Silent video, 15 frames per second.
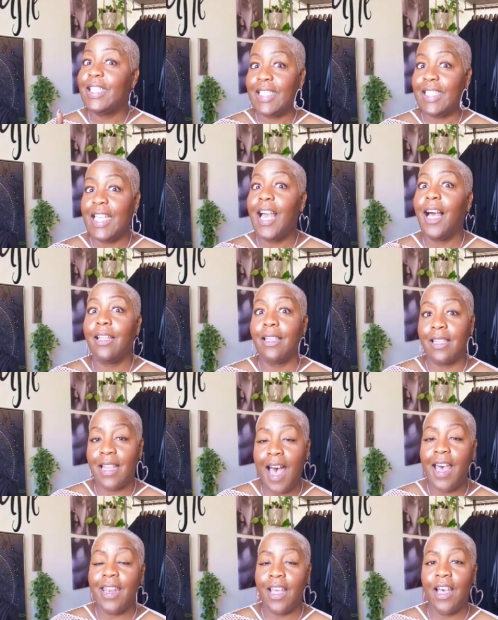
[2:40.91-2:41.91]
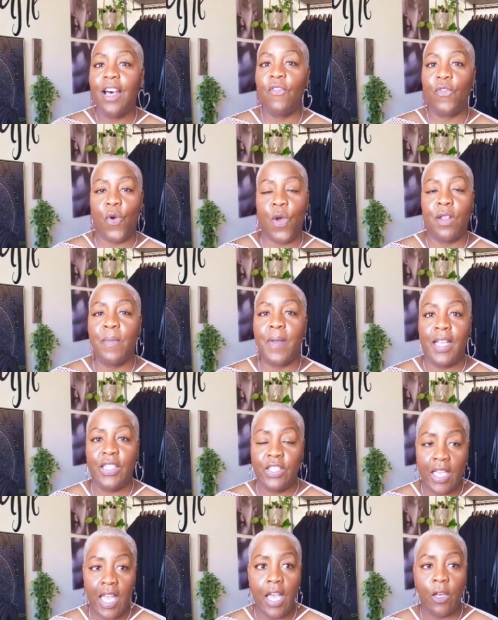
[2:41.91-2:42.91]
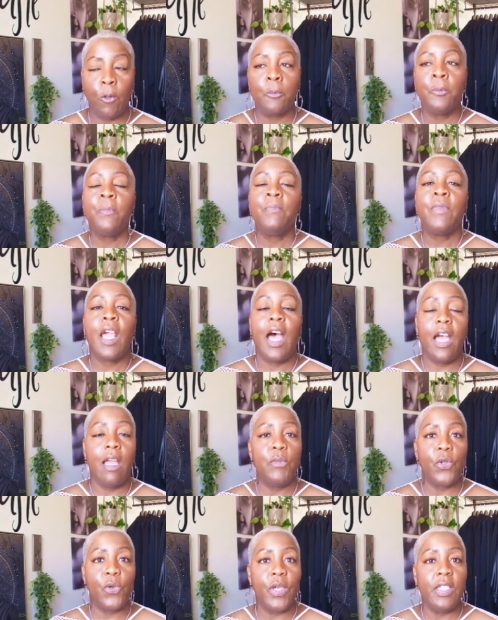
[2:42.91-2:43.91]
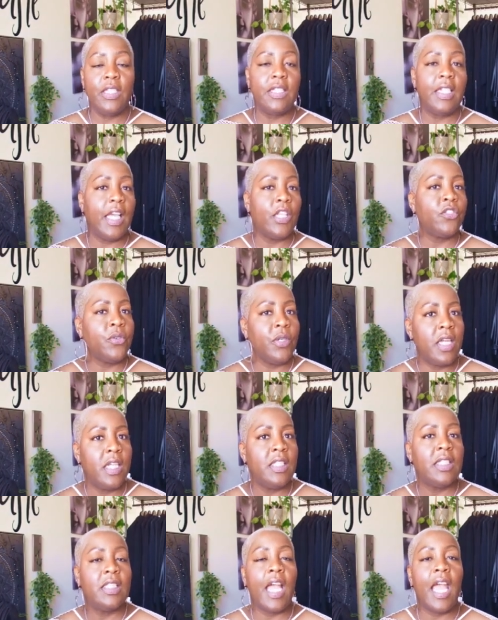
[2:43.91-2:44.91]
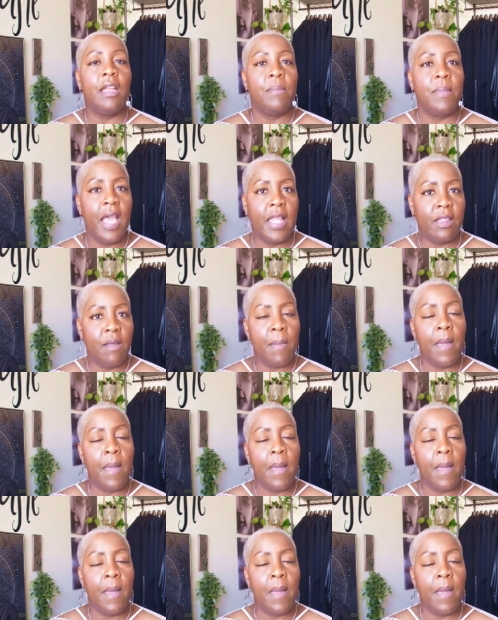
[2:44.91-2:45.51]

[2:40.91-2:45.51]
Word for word: see a lot of on my channel. I am going to take trends and make them